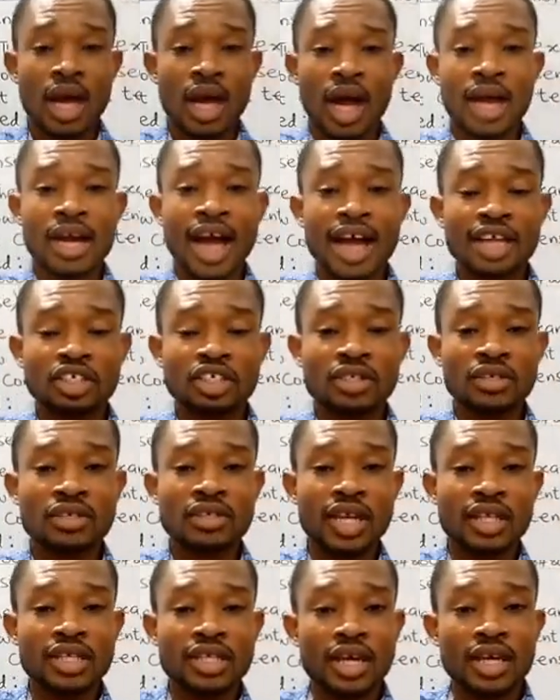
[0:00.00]
An action
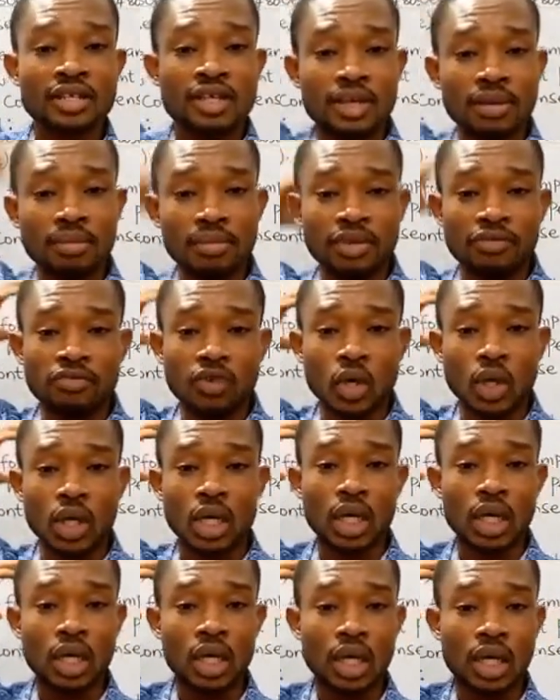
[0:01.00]
started
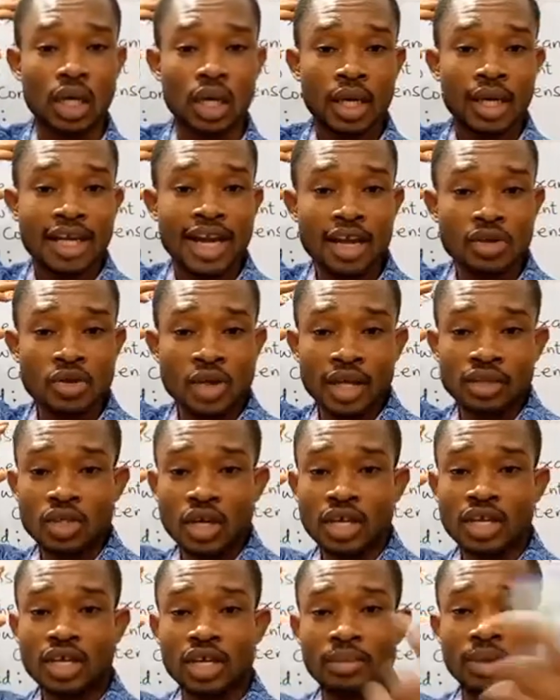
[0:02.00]
before. Now you are
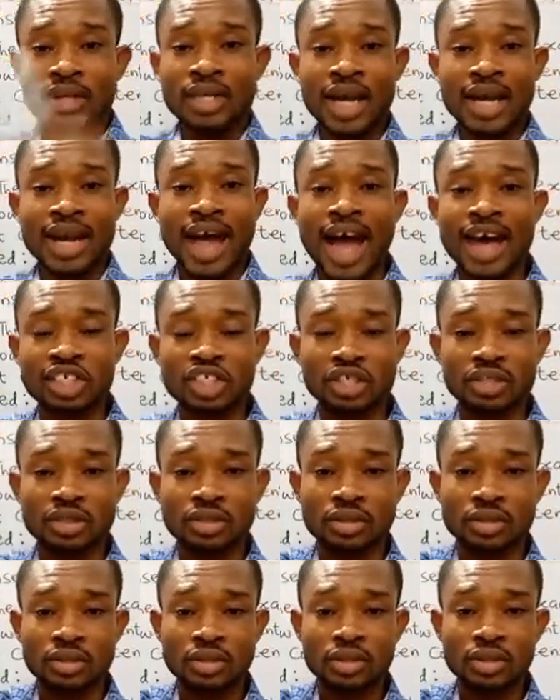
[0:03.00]
talking about that action.
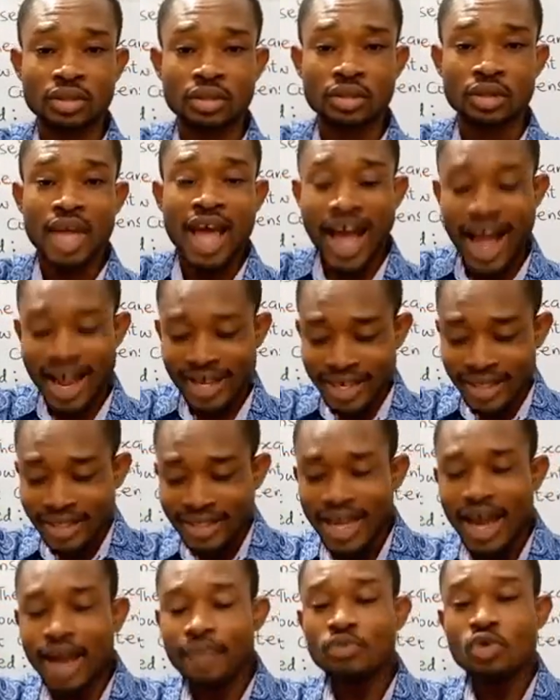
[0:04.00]
At
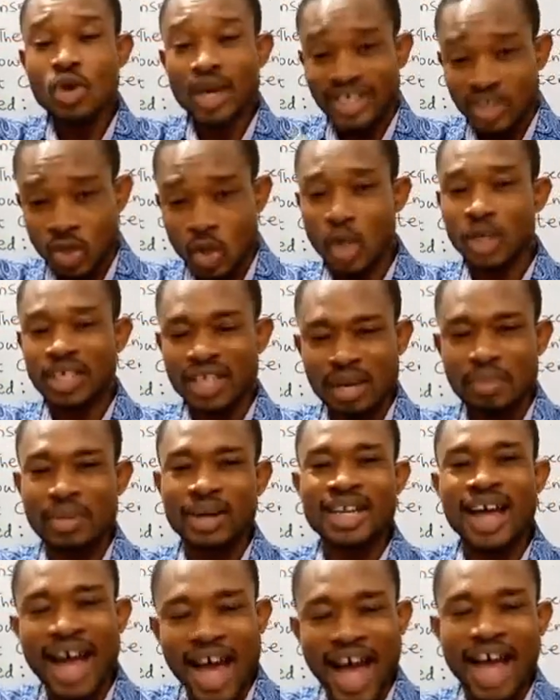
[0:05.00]
the time you are talking
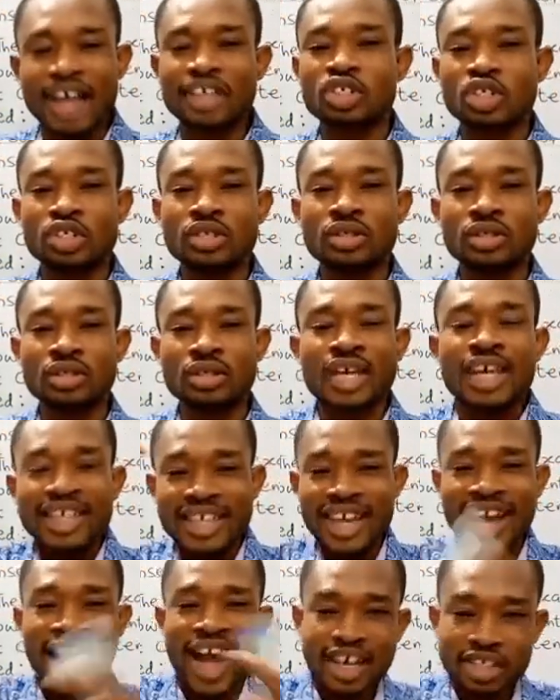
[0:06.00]
about that action,
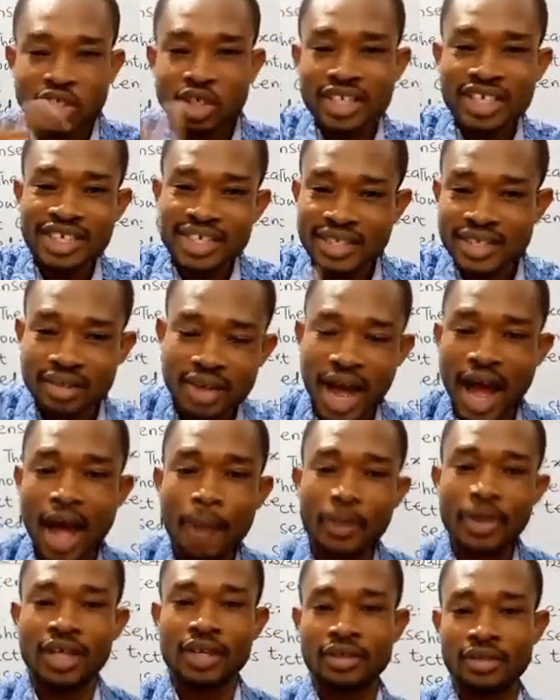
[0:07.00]
the action is still
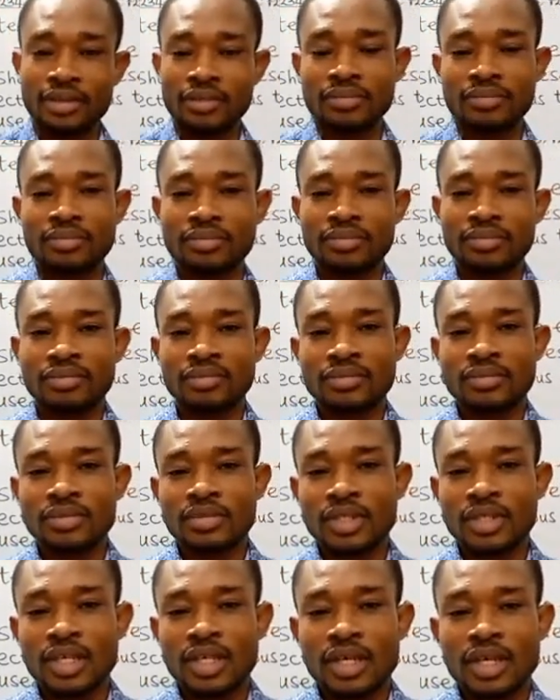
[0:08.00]
happening.
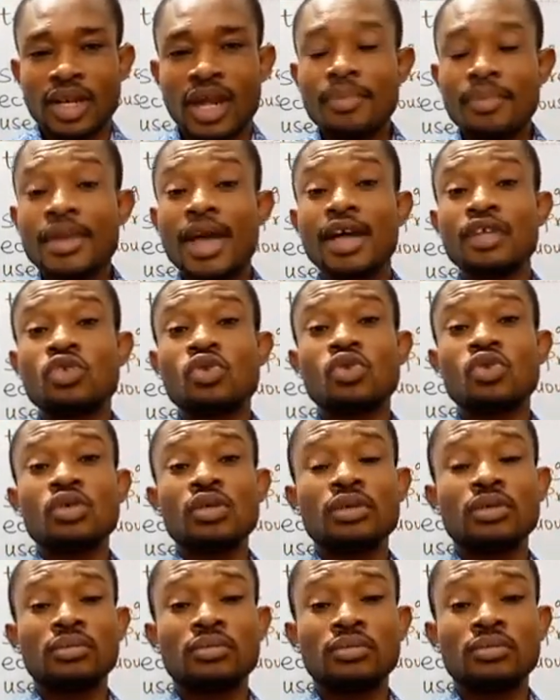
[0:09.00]
Let me
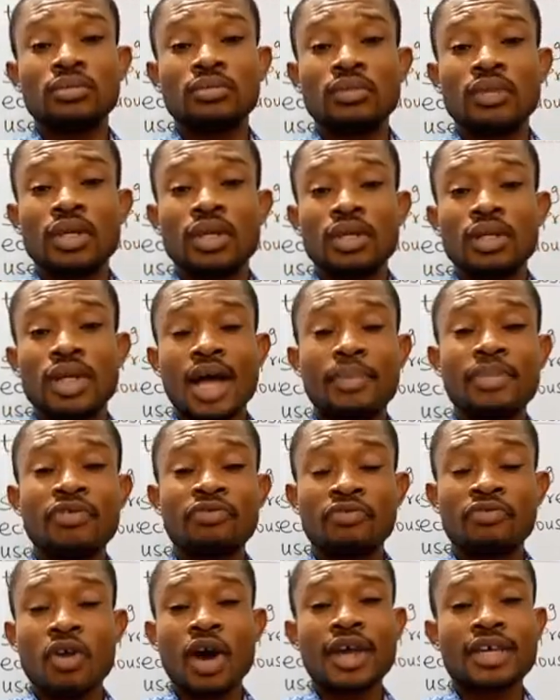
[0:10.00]
assume that
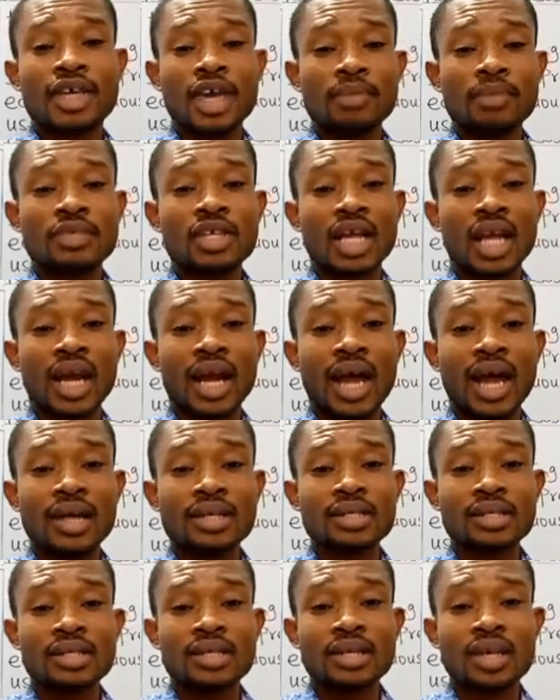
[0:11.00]
before I came to the
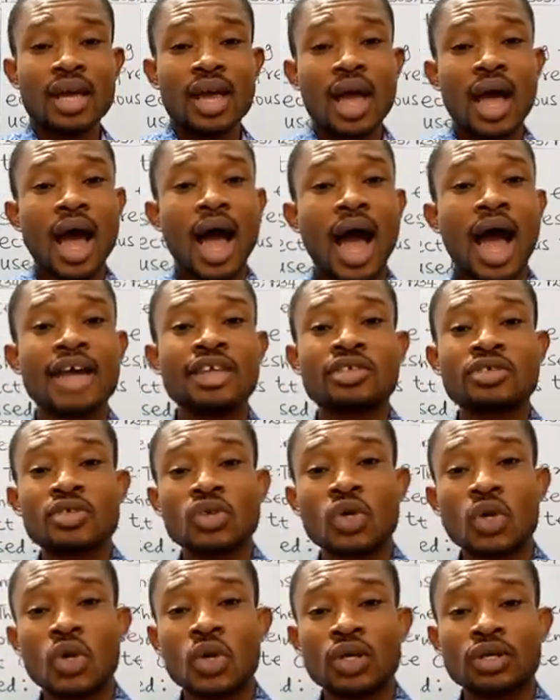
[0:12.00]
class, I
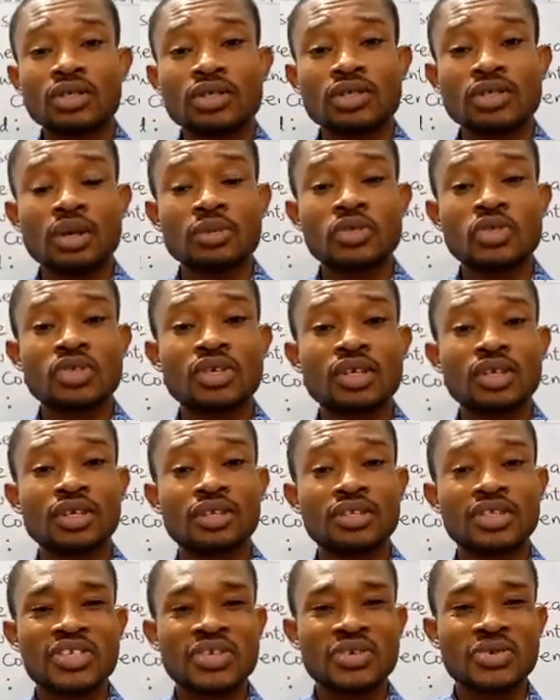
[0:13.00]
saw some
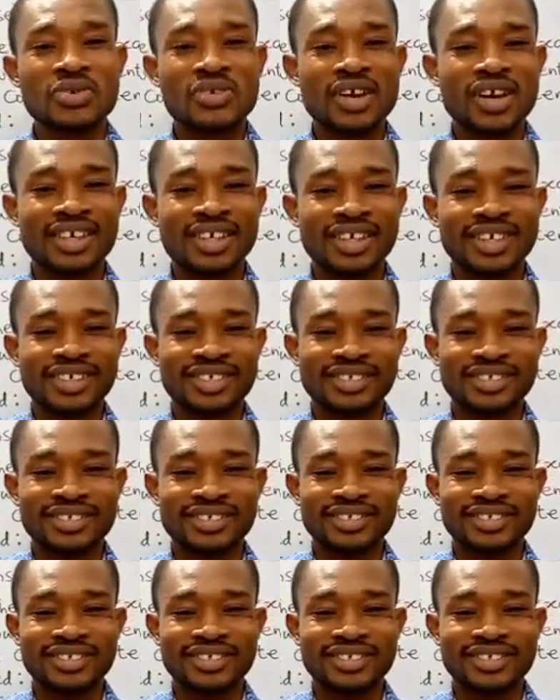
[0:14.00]
students running.